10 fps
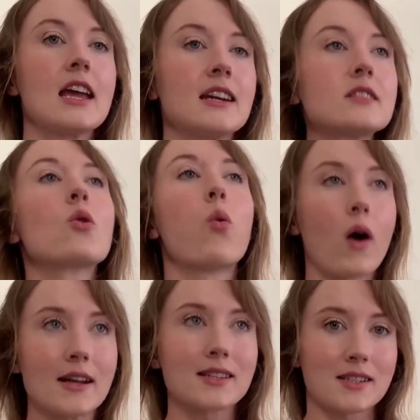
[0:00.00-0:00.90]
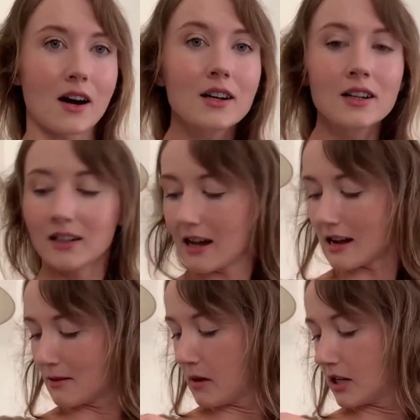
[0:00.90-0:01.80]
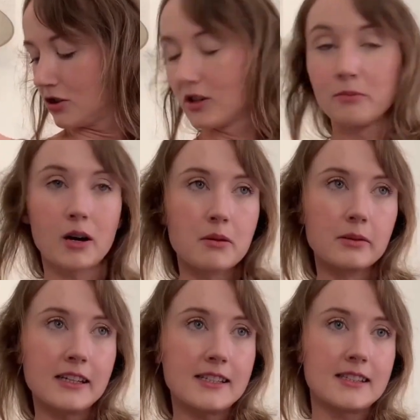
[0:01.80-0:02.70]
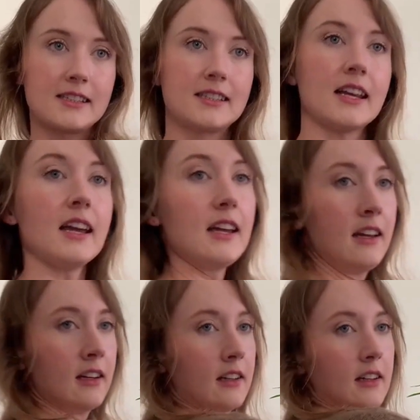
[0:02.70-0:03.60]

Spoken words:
It is quite snug, as you can probably see.